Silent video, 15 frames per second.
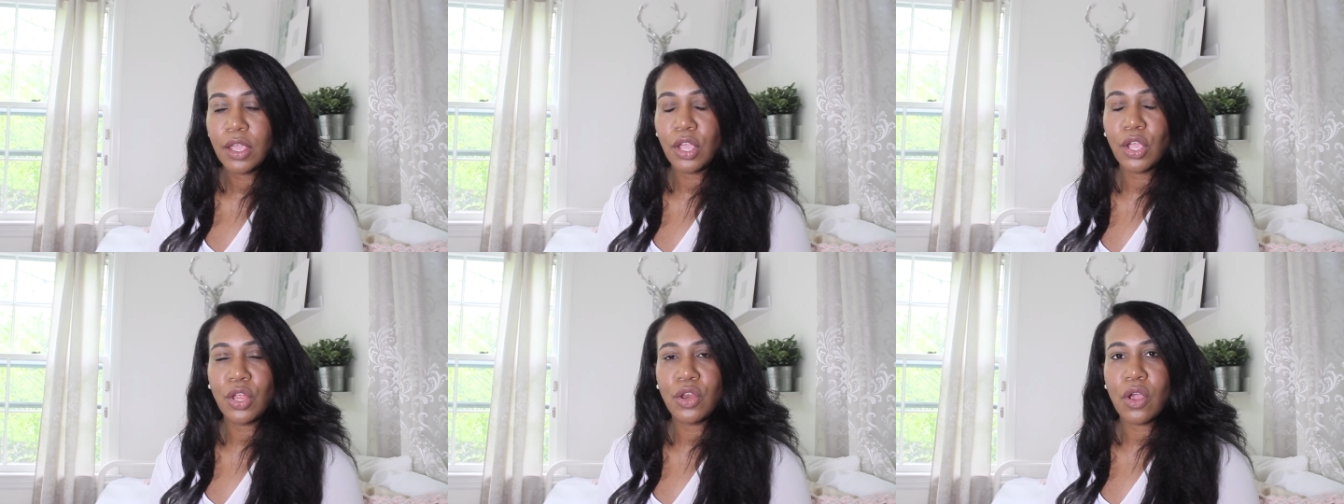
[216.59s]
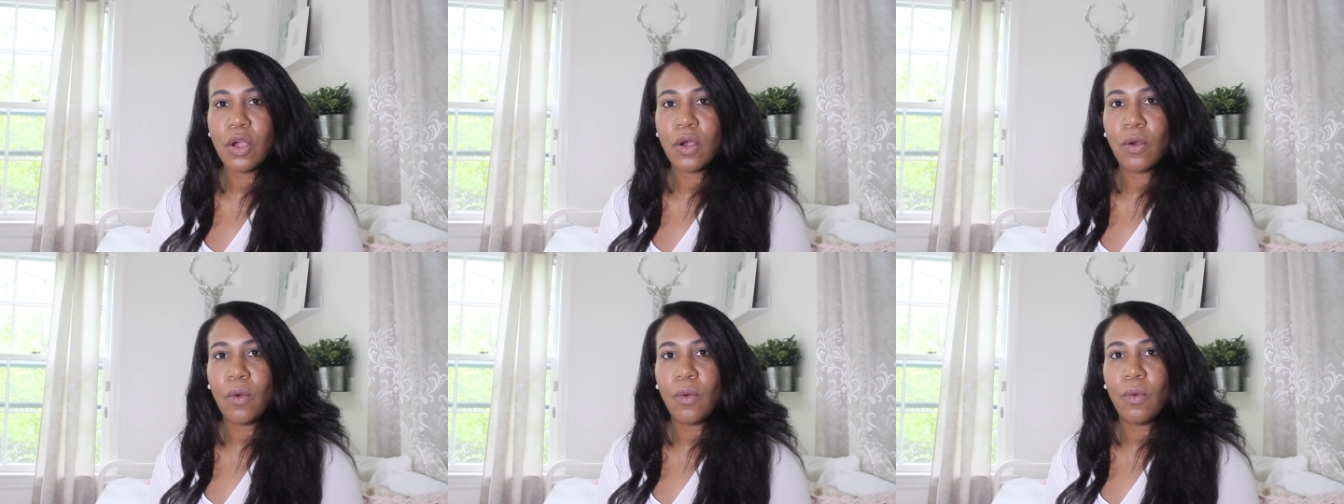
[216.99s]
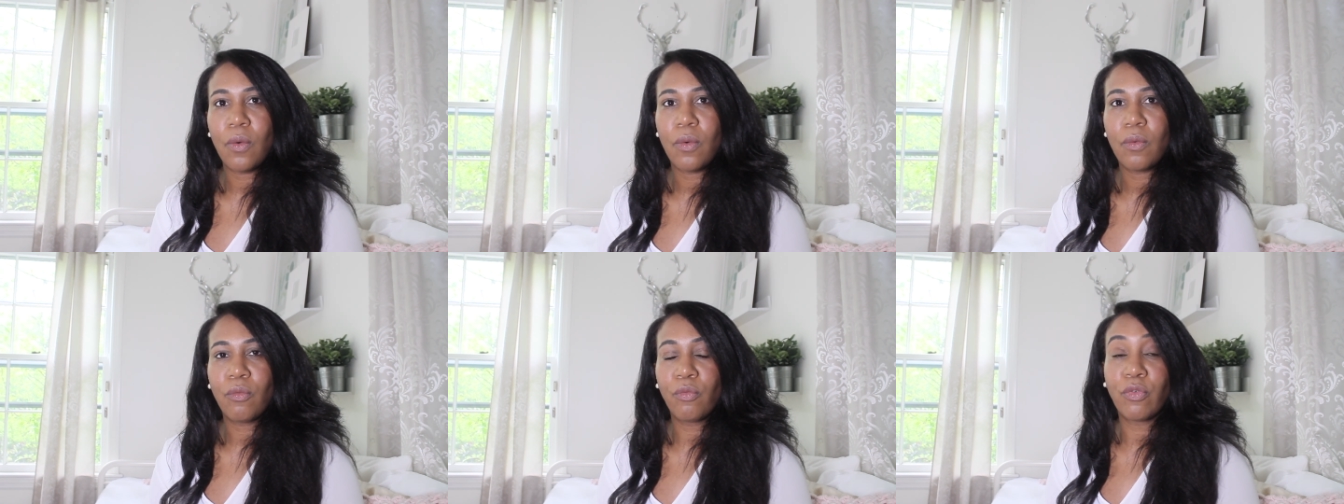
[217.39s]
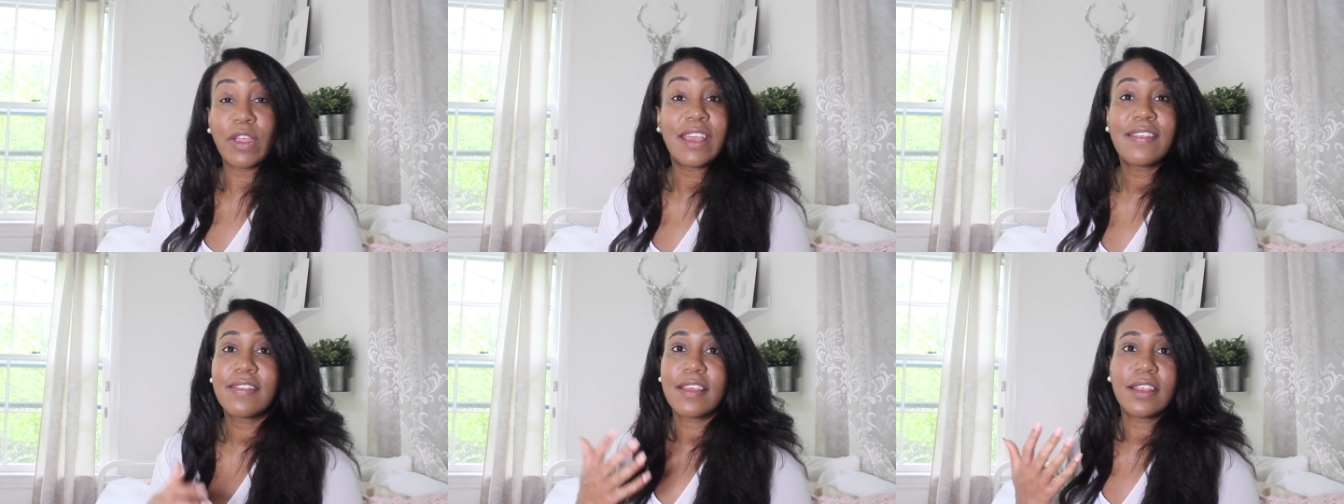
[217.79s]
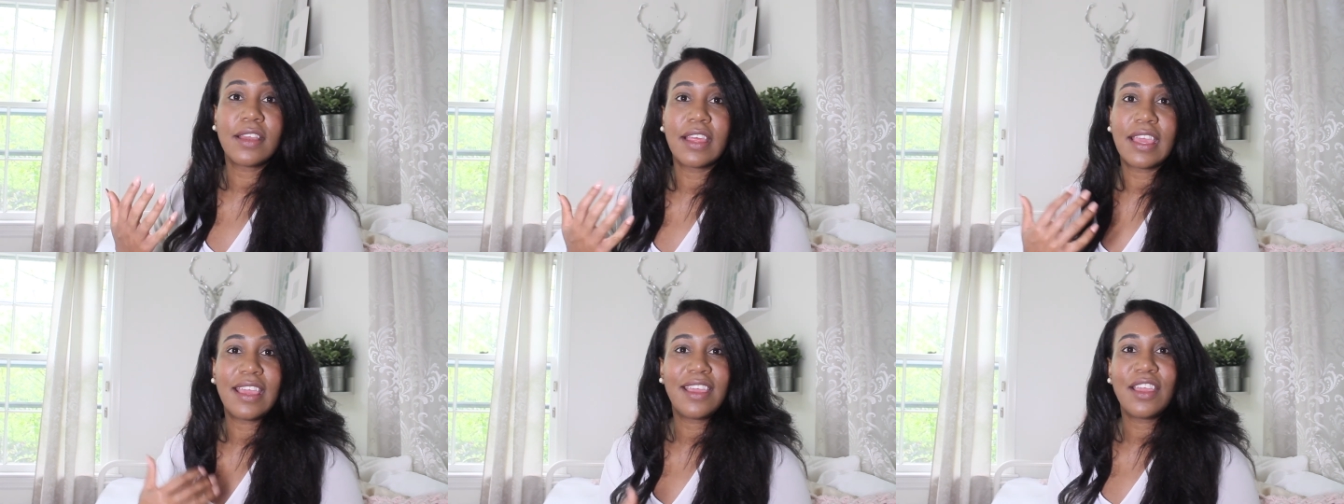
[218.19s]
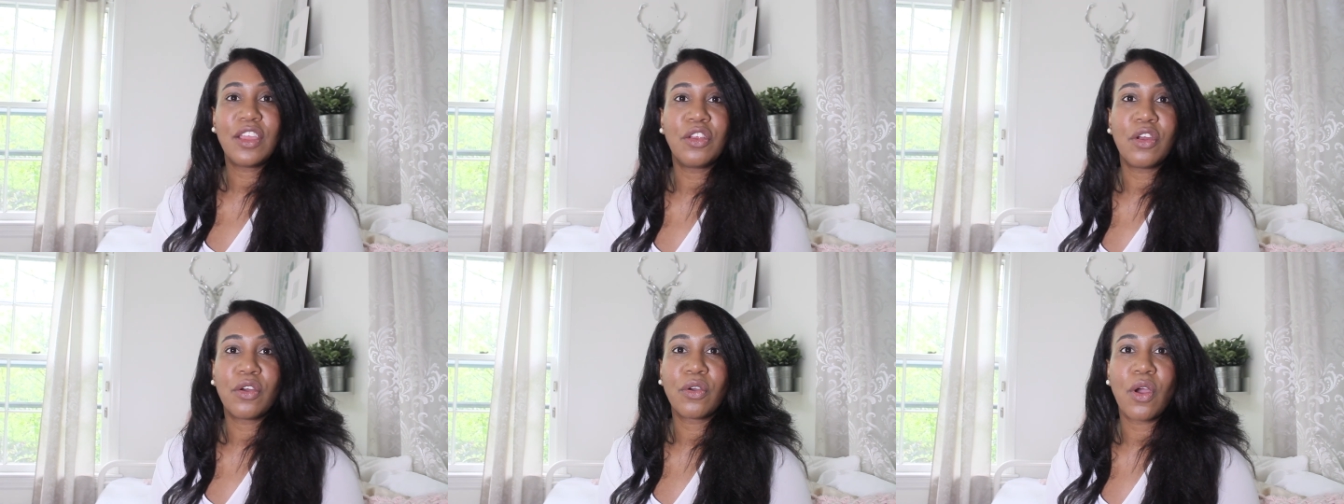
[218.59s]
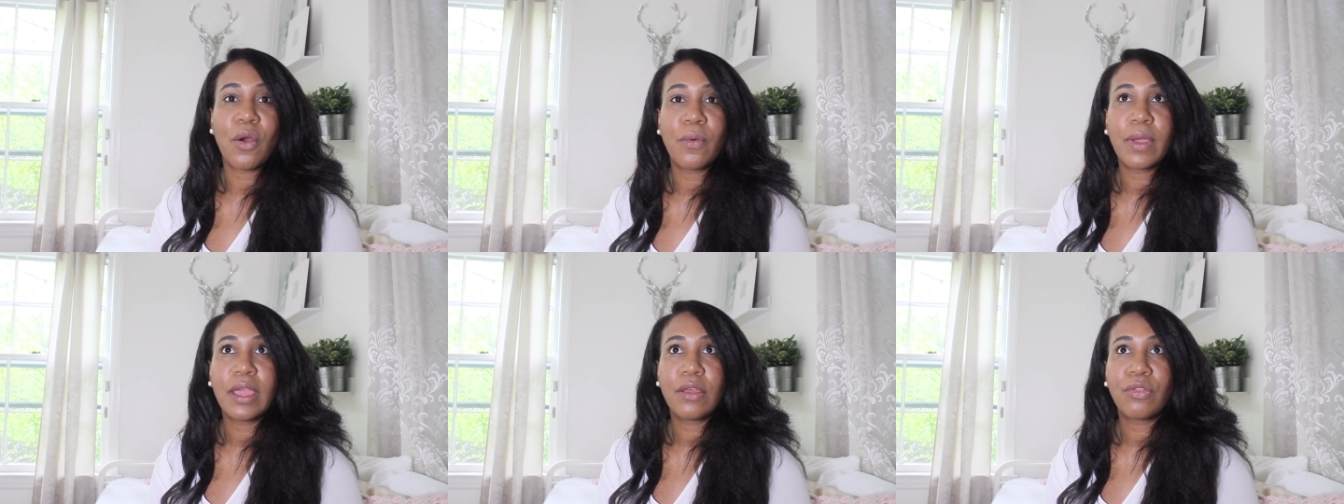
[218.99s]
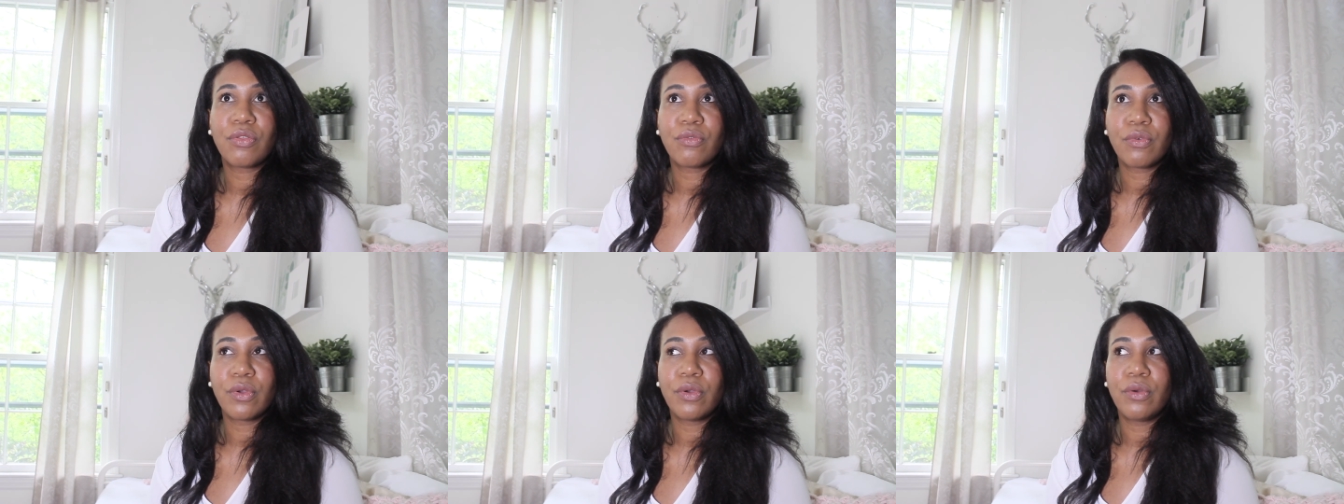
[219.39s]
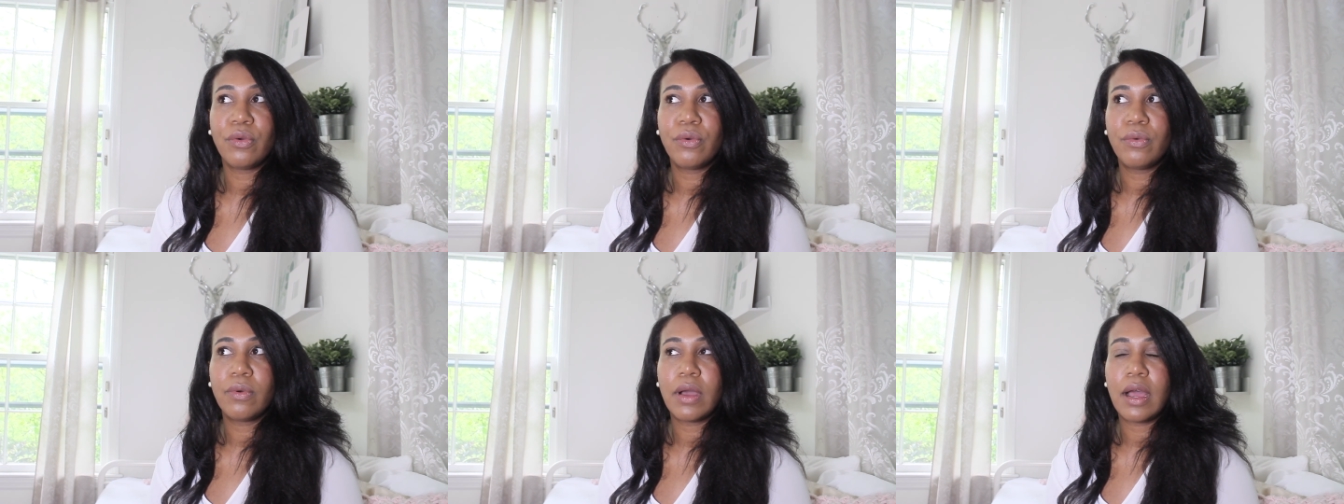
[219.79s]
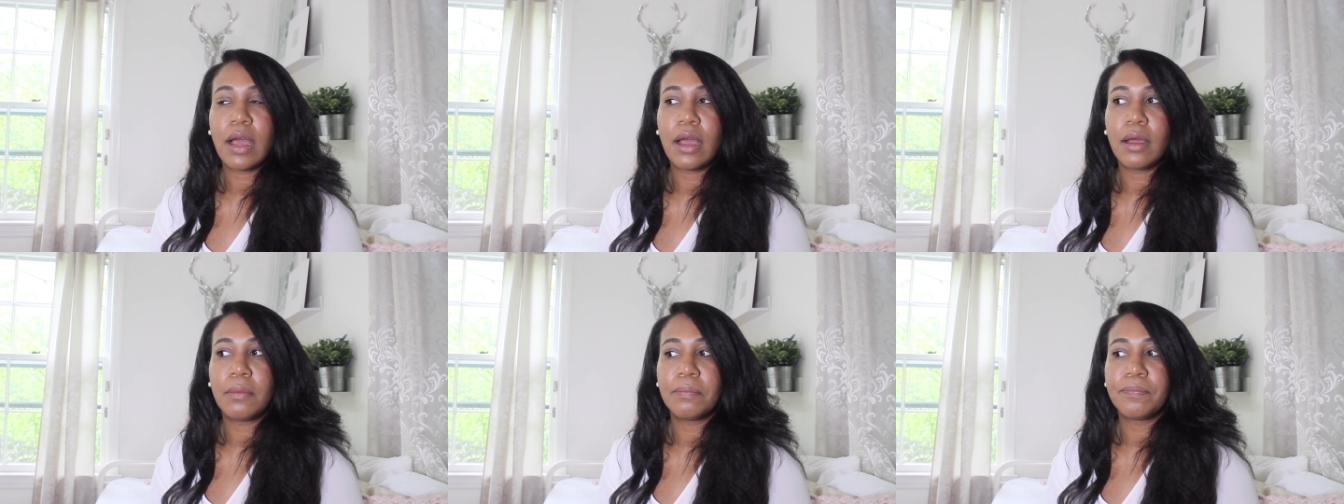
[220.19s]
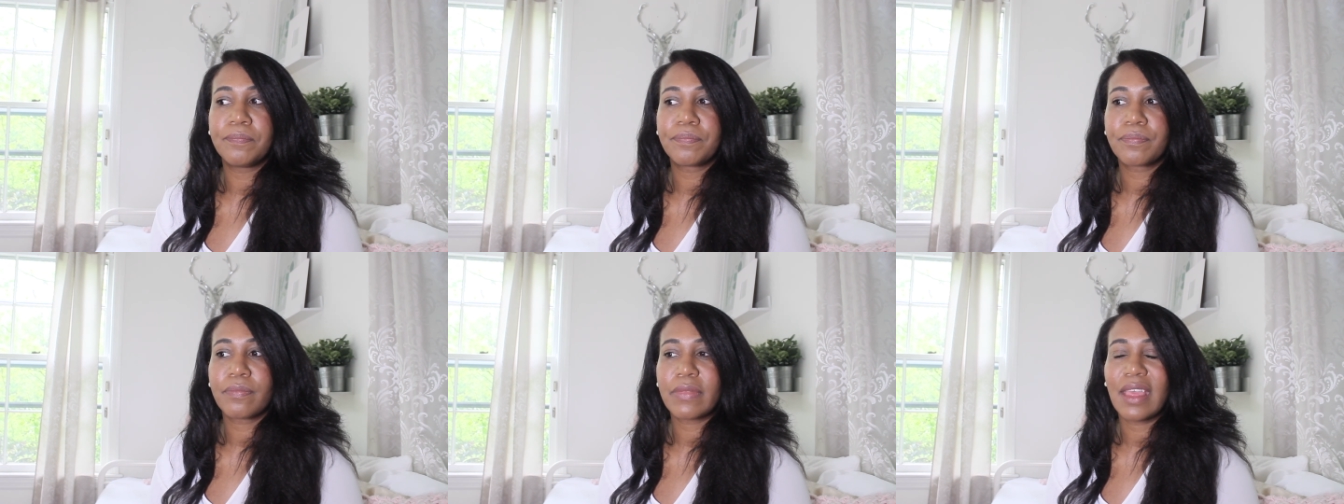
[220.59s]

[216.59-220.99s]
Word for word: you know, recently, you know, going through um,